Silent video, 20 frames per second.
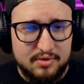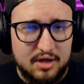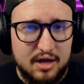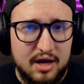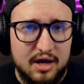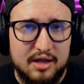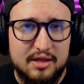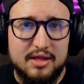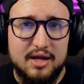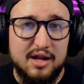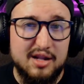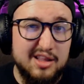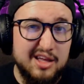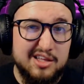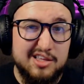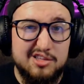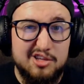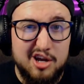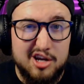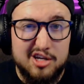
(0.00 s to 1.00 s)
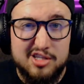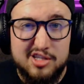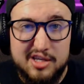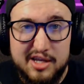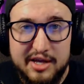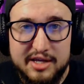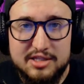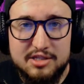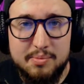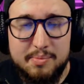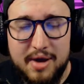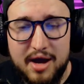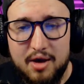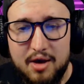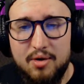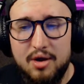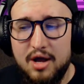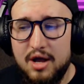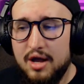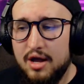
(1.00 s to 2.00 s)
that I'd like to talk to you guys
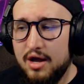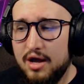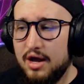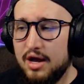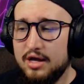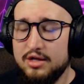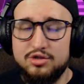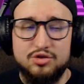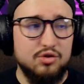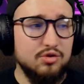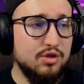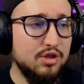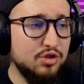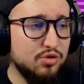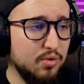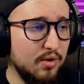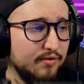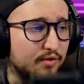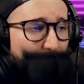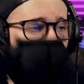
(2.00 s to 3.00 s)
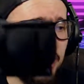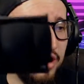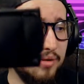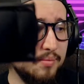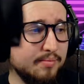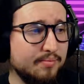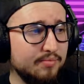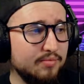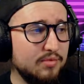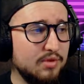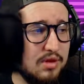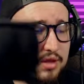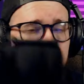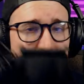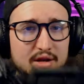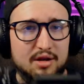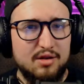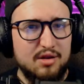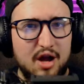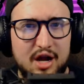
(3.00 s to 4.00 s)
about. So the swivel arm,
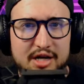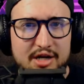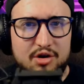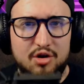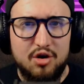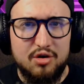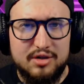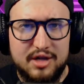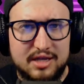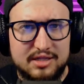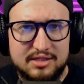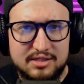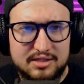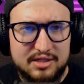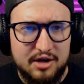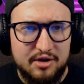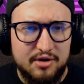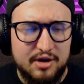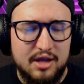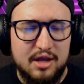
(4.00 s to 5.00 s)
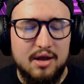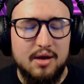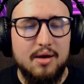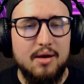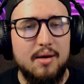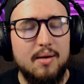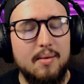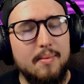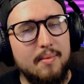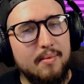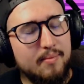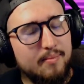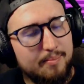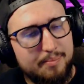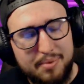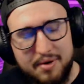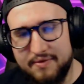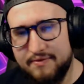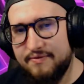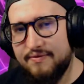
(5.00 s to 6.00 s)
not at all necessary,
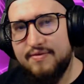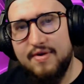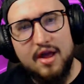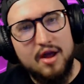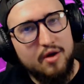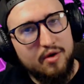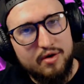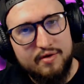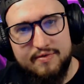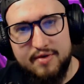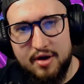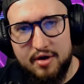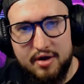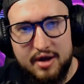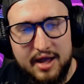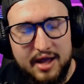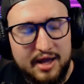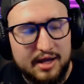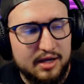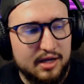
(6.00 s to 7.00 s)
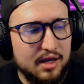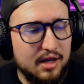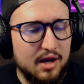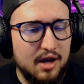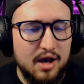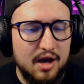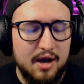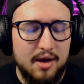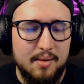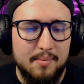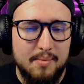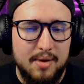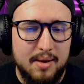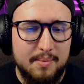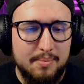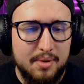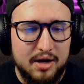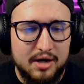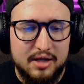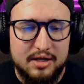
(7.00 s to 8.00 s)
but very, very handy. My
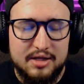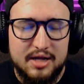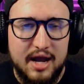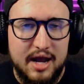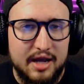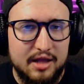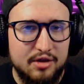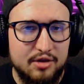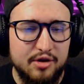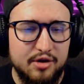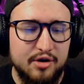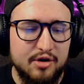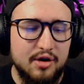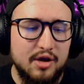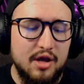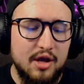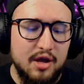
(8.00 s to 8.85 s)
buddy Tyler,